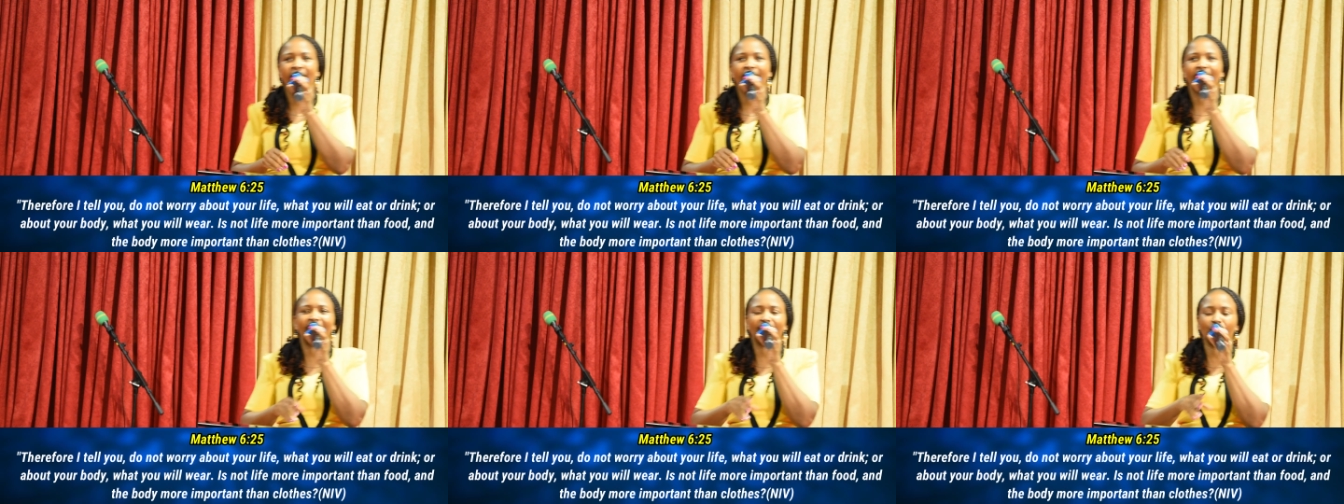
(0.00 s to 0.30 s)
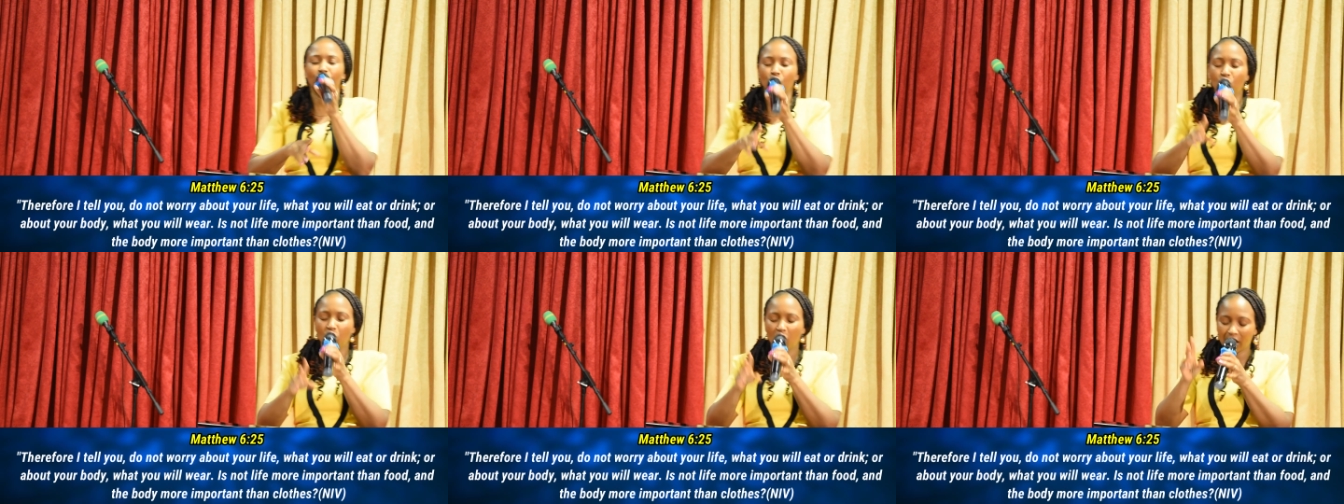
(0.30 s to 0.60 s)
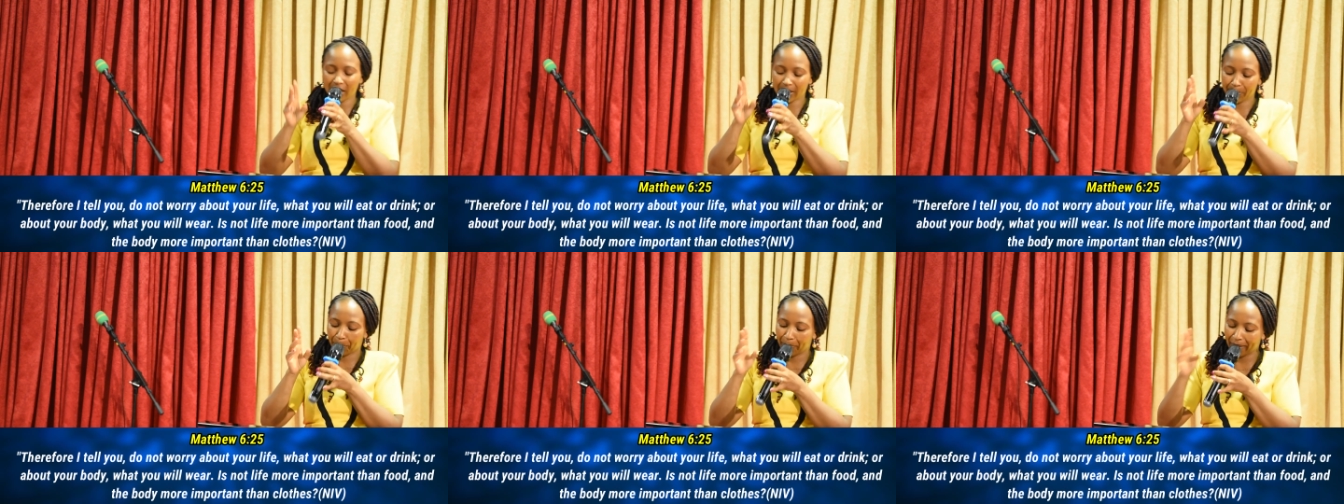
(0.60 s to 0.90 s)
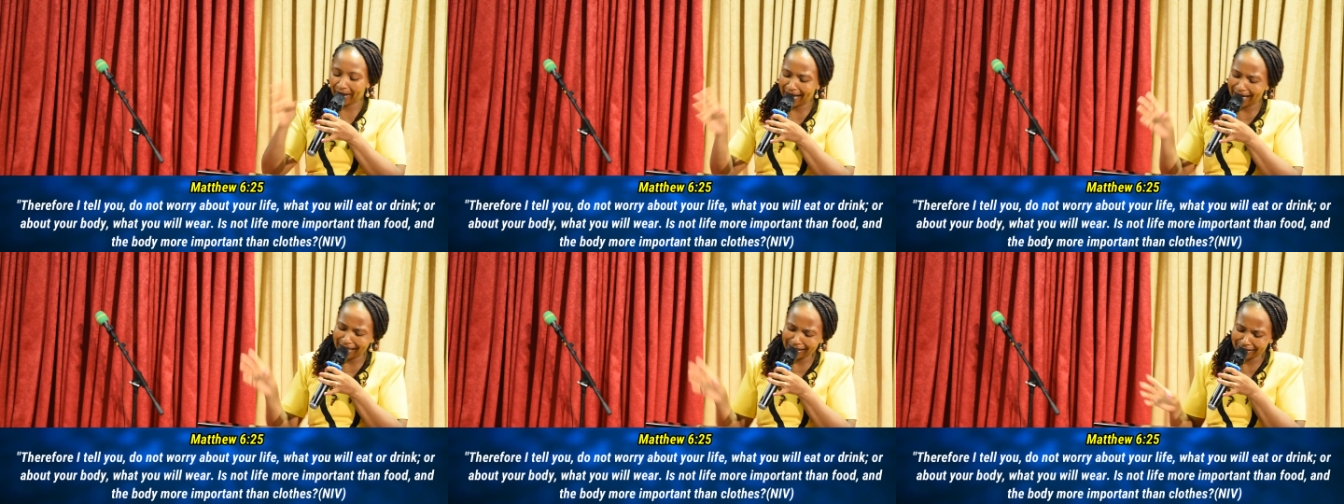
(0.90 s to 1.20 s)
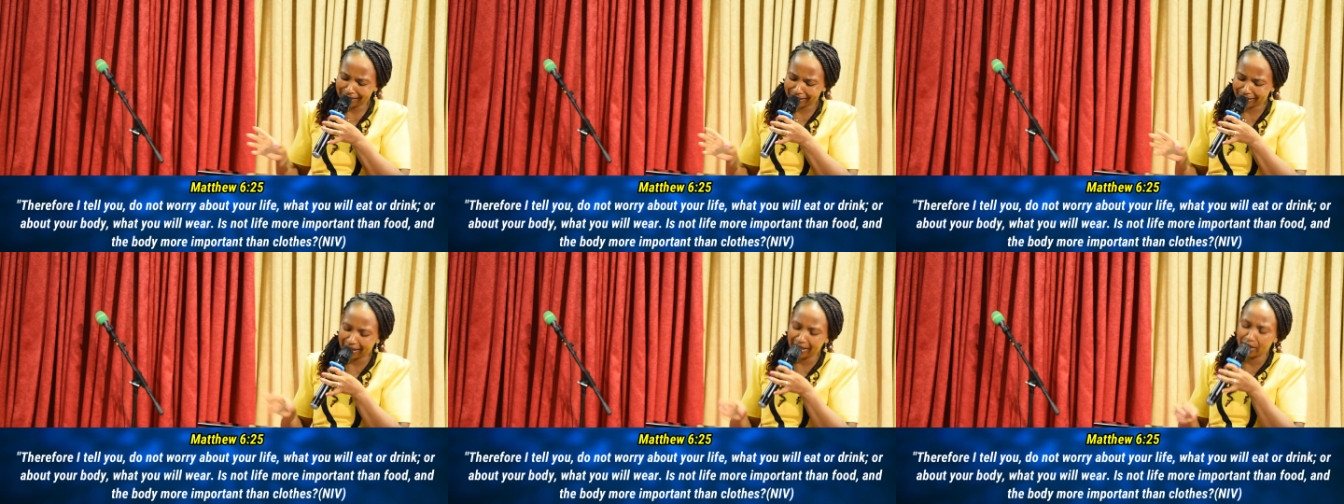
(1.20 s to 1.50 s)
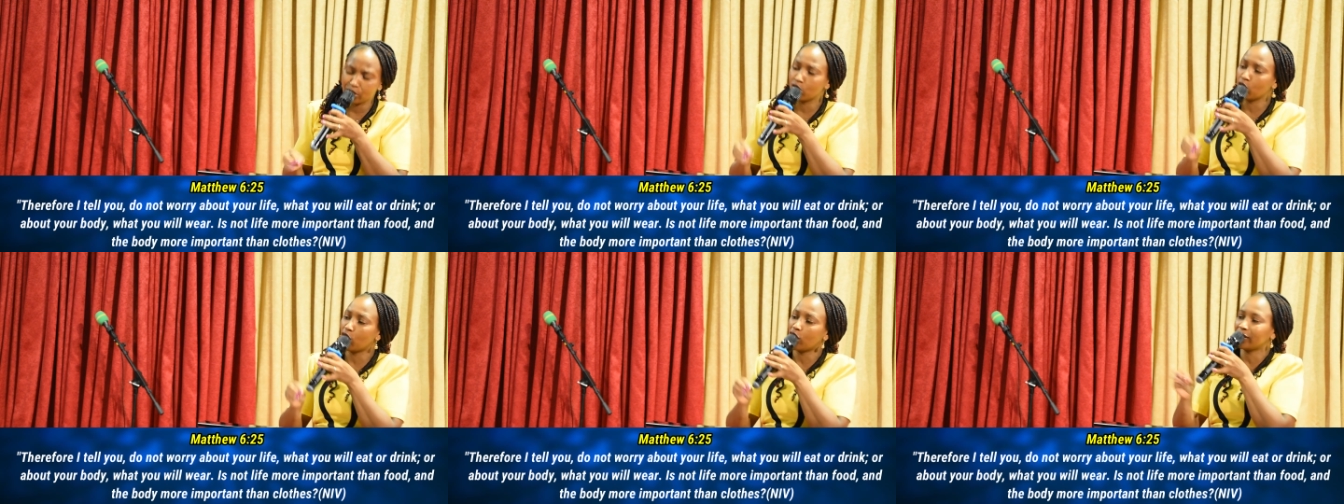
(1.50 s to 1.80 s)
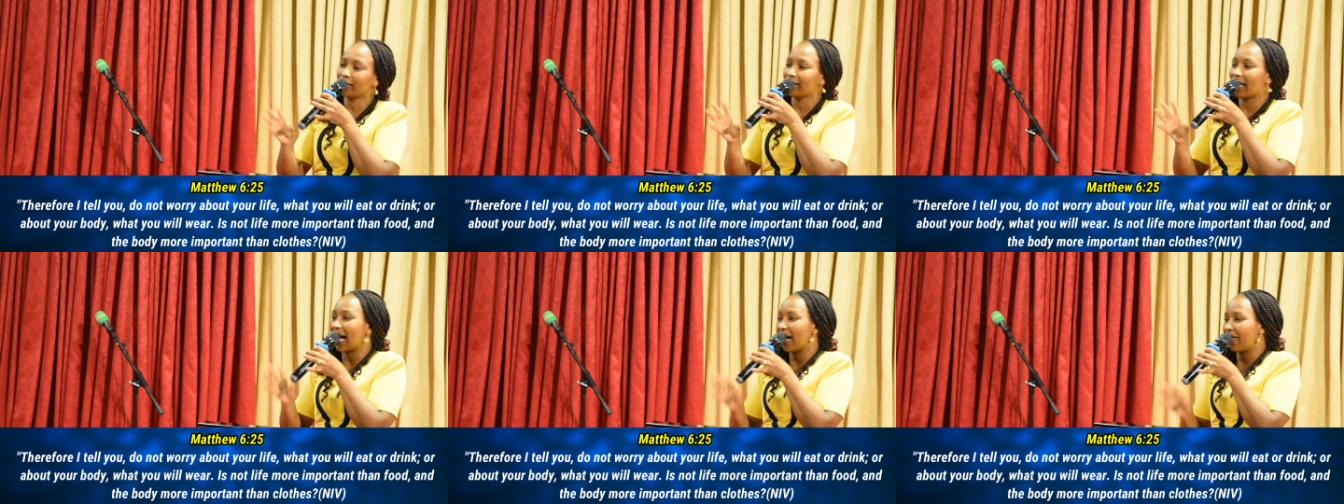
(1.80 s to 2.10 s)
that do not plant, they do not
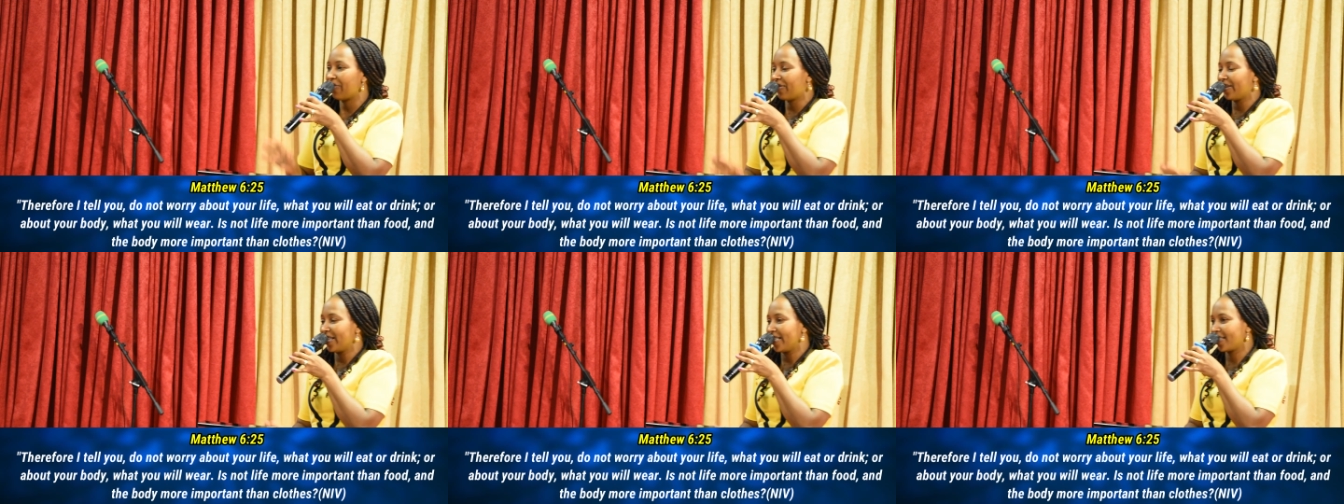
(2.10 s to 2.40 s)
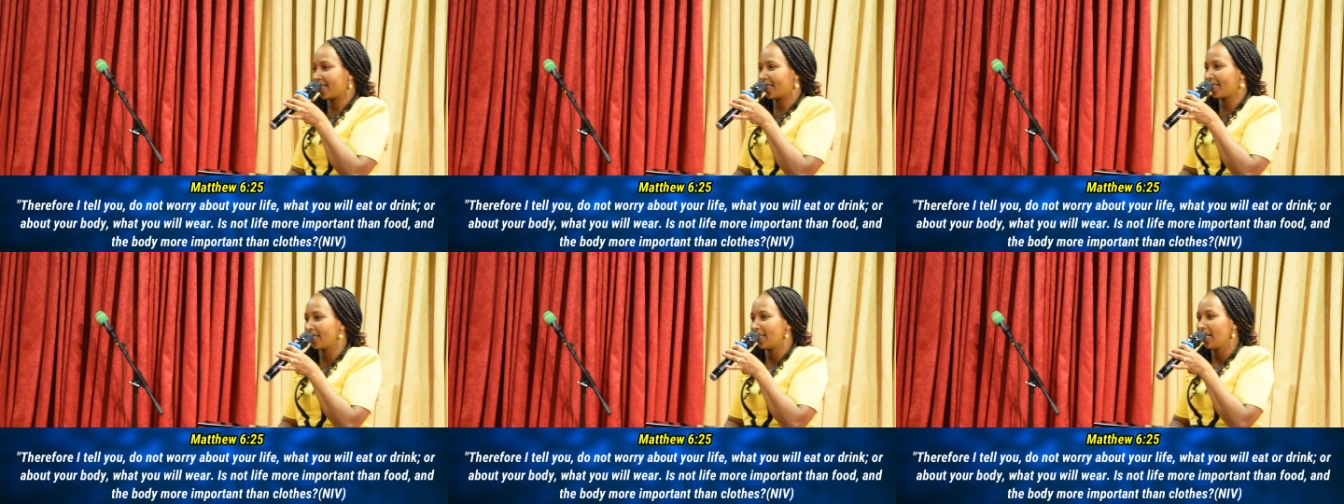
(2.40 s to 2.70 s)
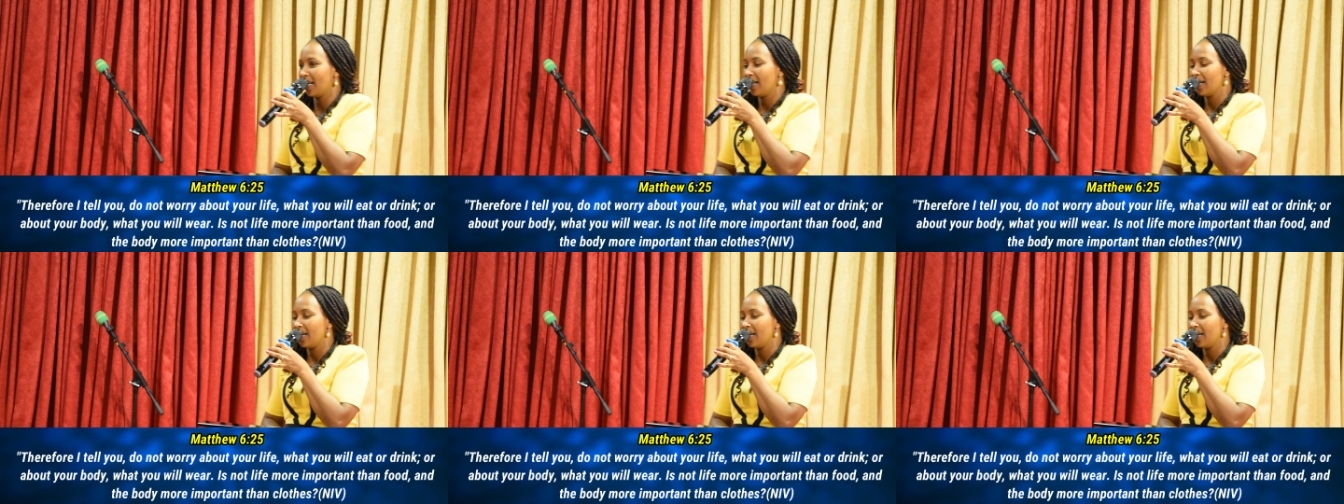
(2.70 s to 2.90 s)
harvest,